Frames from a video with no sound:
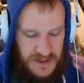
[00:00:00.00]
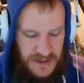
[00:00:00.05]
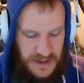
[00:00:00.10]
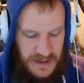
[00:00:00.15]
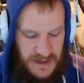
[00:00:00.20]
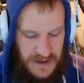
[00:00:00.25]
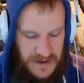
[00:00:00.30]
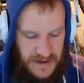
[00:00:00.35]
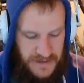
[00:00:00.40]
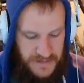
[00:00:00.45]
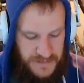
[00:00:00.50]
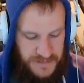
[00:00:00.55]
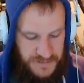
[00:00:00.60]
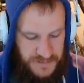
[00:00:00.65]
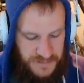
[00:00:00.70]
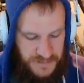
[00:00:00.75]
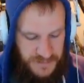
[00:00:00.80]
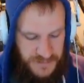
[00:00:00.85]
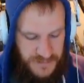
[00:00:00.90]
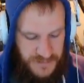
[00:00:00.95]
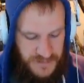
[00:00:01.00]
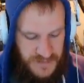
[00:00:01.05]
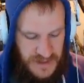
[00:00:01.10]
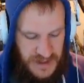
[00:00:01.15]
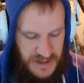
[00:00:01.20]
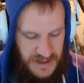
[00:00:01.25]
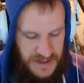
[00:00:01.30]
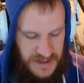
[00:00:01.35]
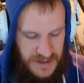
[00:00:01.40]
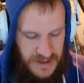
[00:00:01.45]
Um,
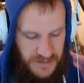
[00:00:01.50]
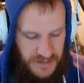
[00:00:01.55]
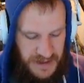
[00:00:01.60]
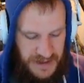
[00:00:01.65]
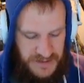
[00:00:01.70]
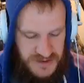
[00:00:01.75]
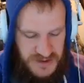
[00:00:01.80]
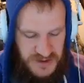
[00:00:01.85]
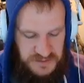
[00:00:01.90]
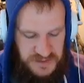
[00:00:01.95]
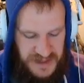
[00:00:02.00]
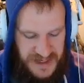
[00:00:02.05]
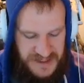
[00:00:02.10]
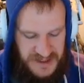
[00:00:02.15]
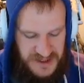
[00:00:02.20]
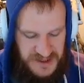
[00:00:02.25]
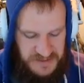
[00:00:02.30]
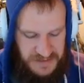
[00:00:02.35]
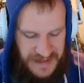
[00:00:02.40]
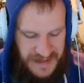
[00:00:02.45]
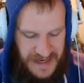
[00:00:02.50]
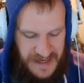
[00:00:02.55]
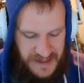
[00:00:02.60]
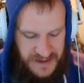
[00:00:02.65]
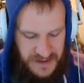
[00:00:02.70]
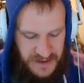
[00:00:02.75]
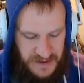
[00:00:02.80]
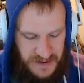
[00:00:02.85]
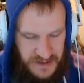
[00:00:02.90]
in about two patches back,